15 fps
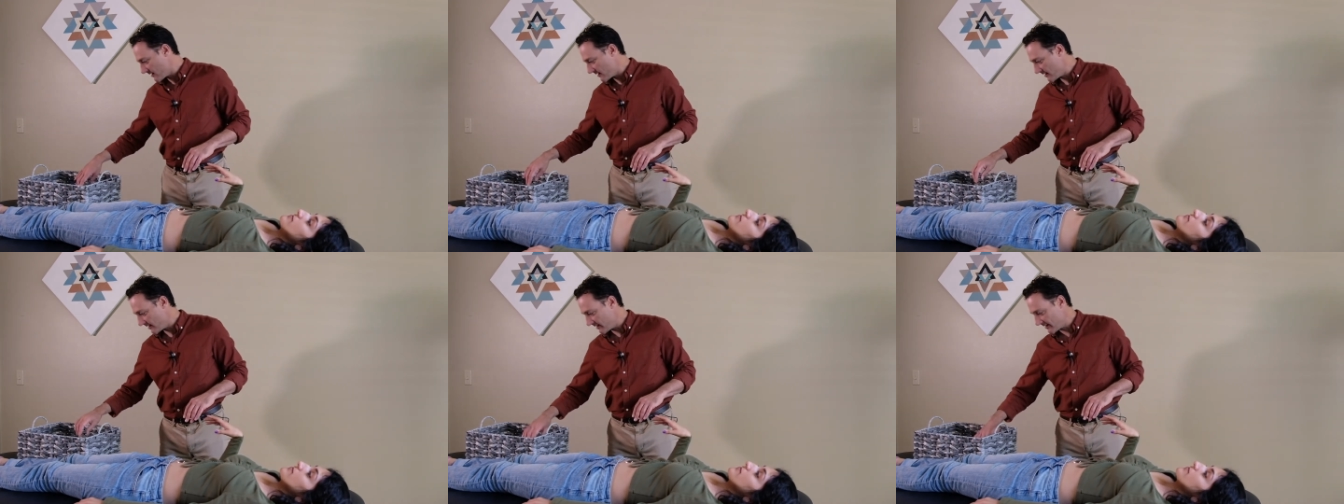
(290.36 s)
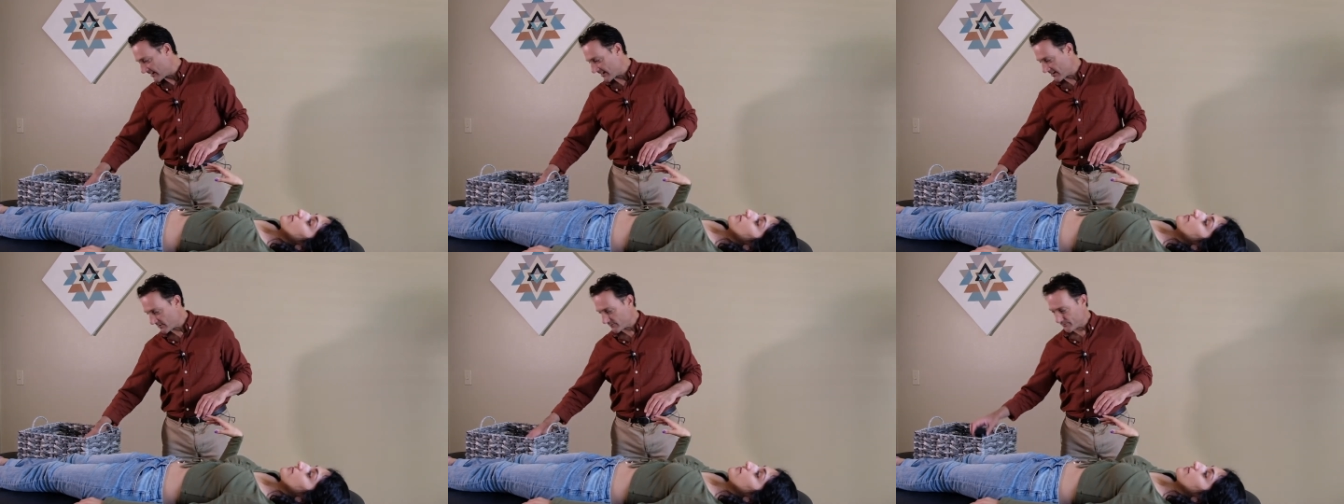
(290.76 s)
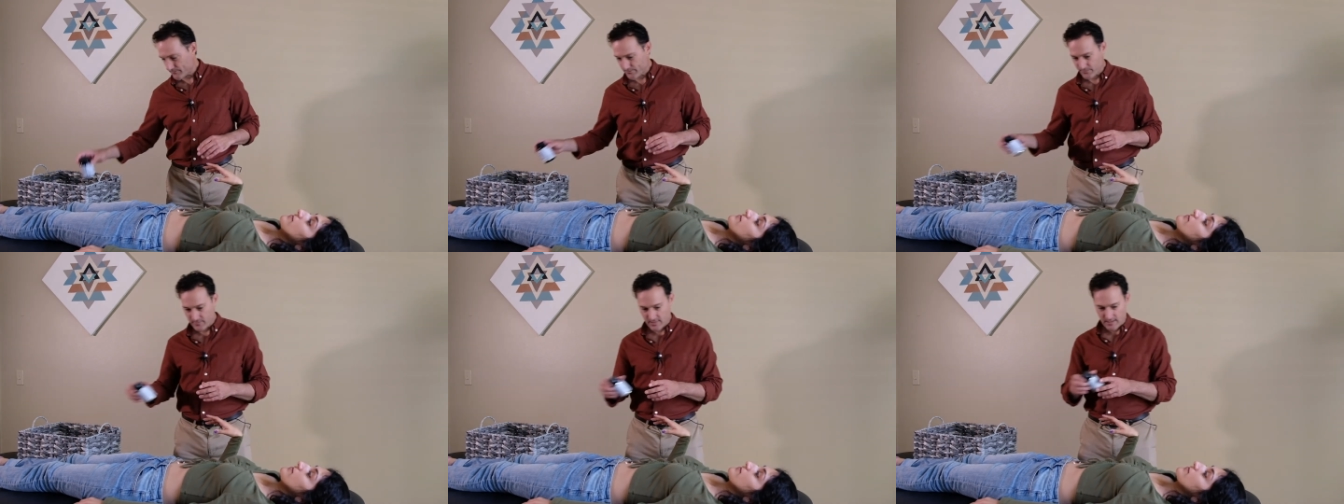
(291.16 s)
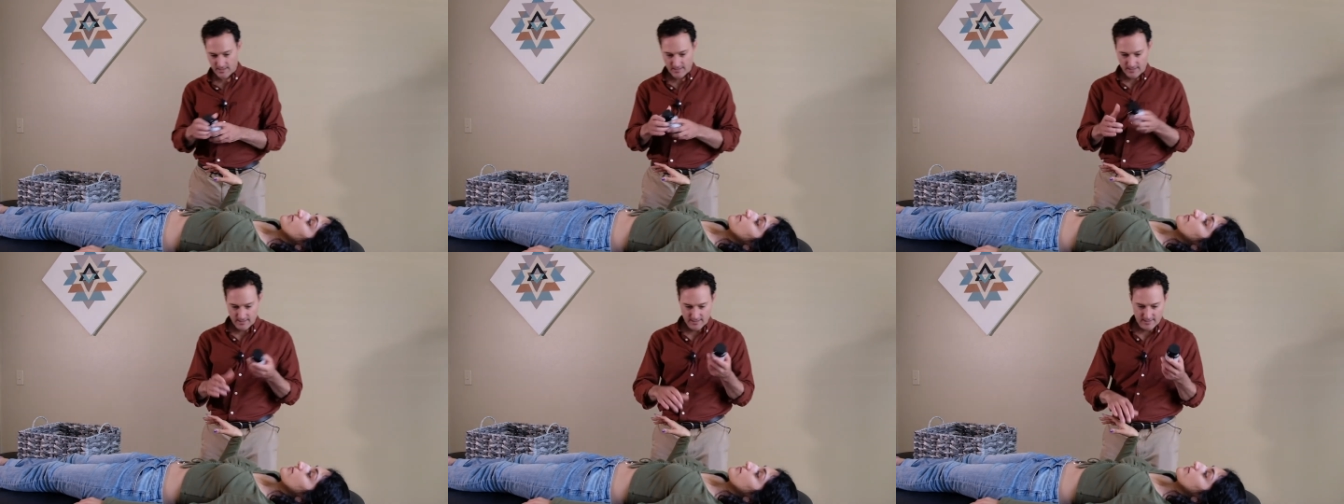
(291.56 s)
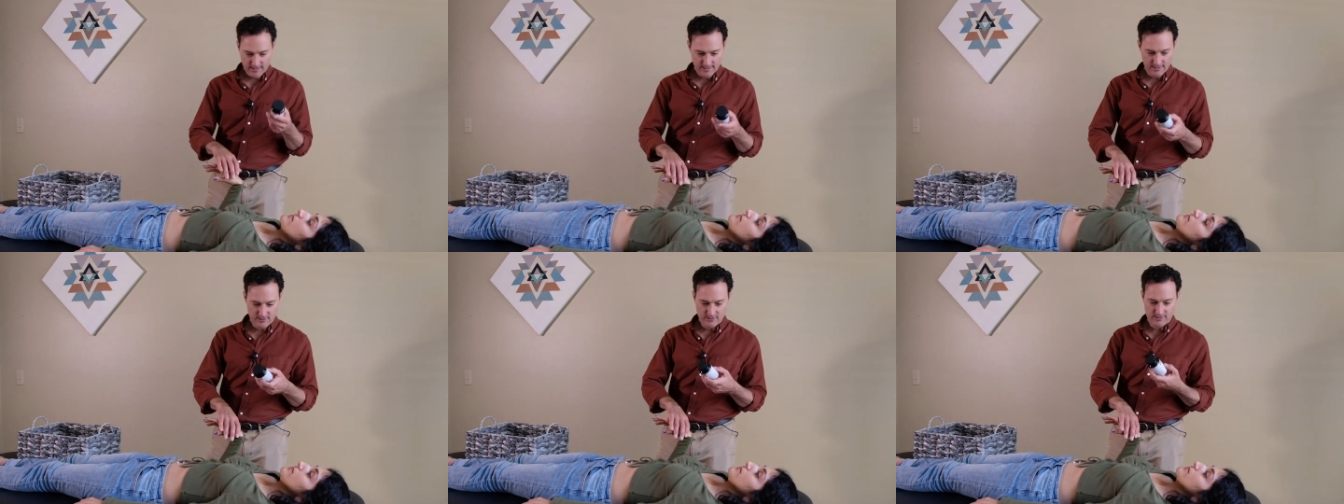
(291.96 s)
need now.
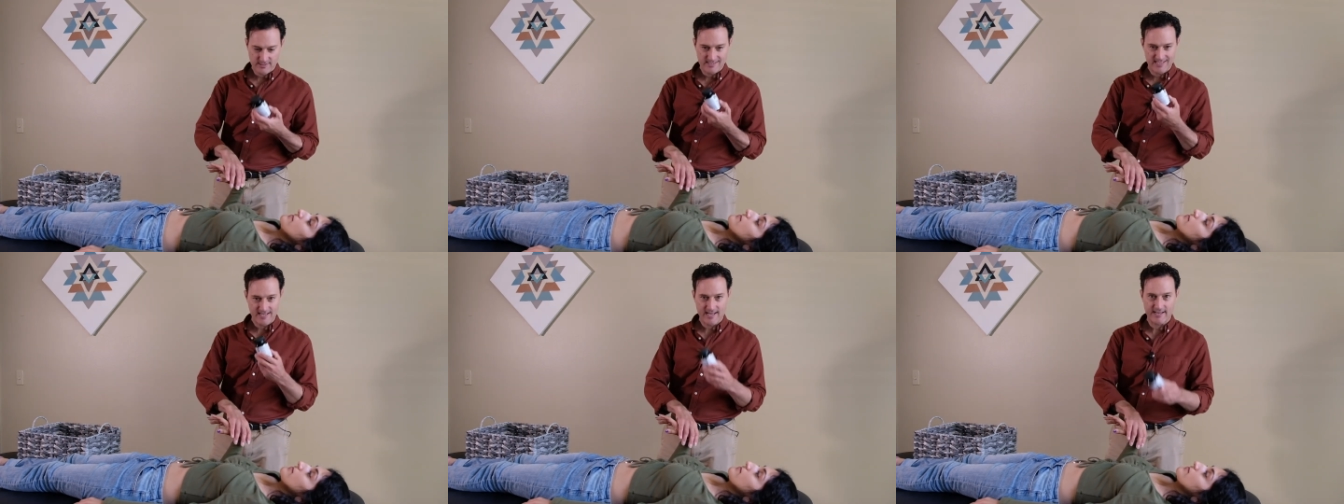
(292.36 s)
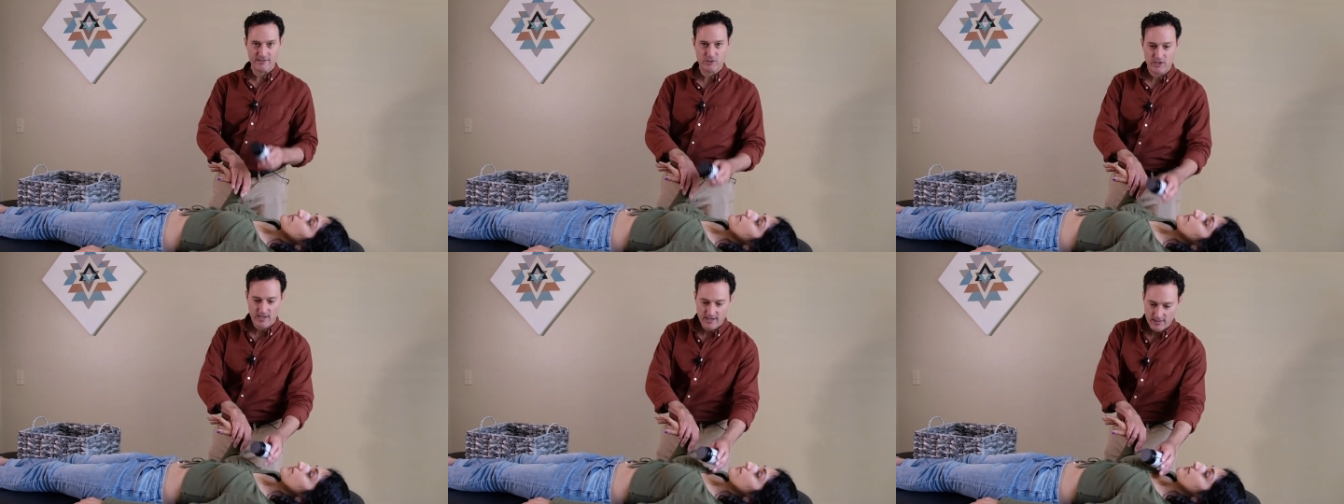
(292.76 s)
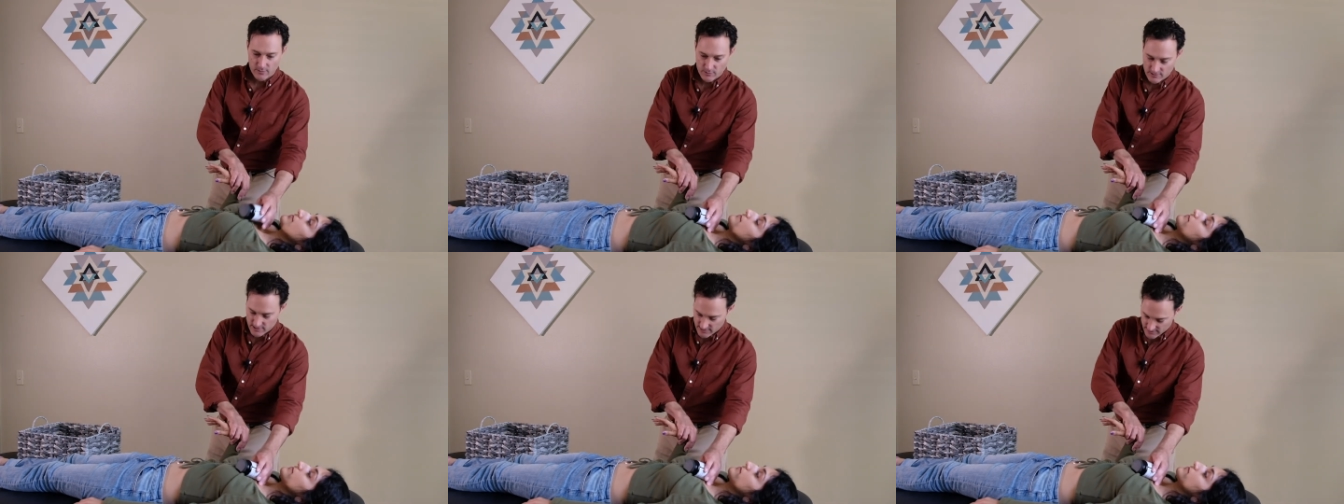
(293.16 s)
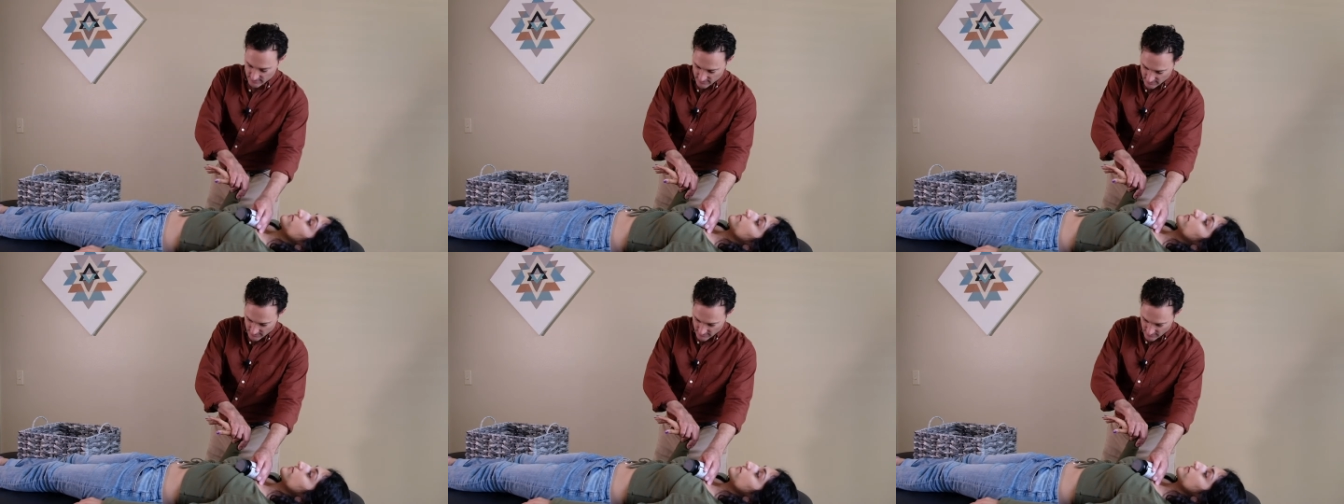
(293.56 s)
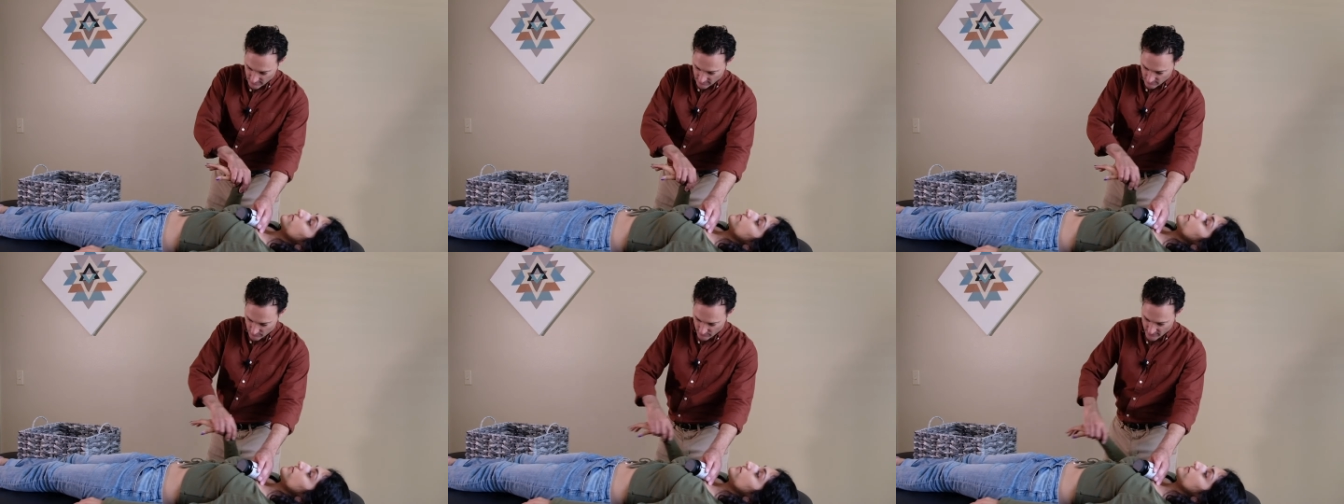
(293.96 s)
Here's DHA, which is
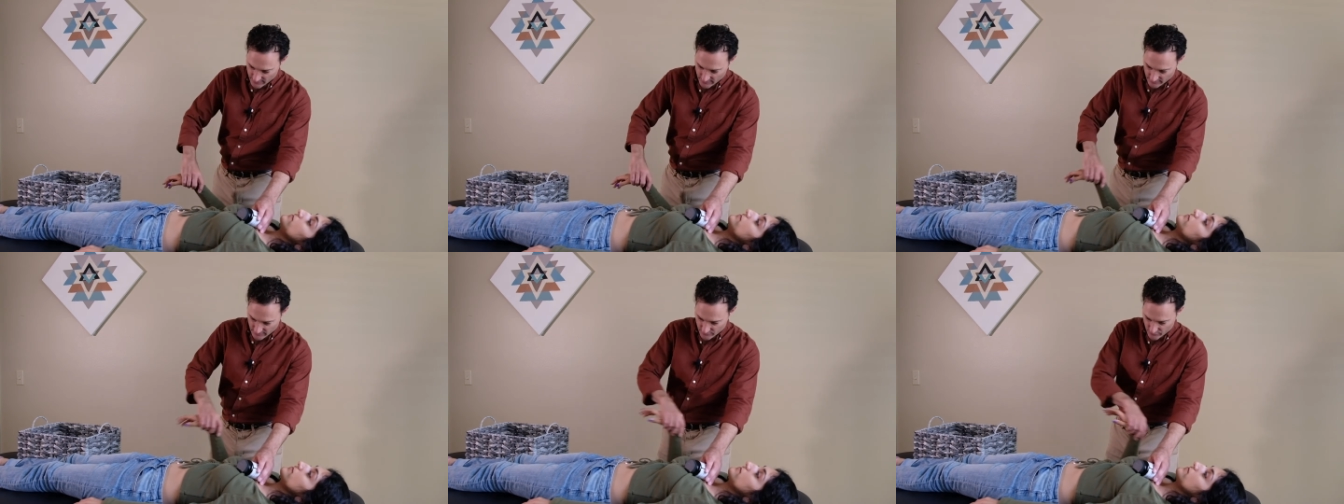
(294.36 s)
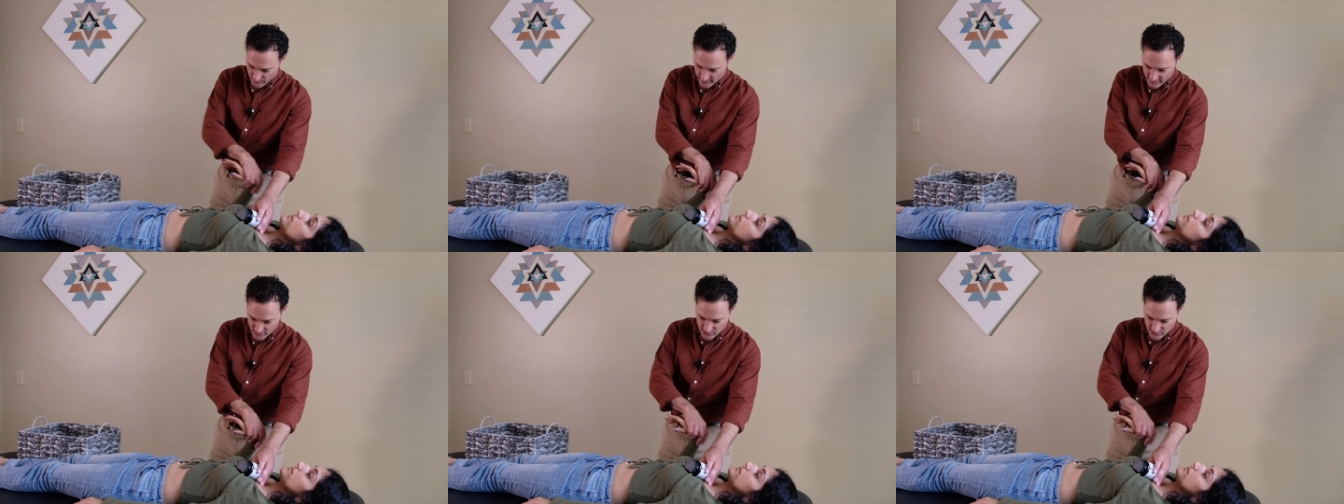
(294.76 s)
an omega-3.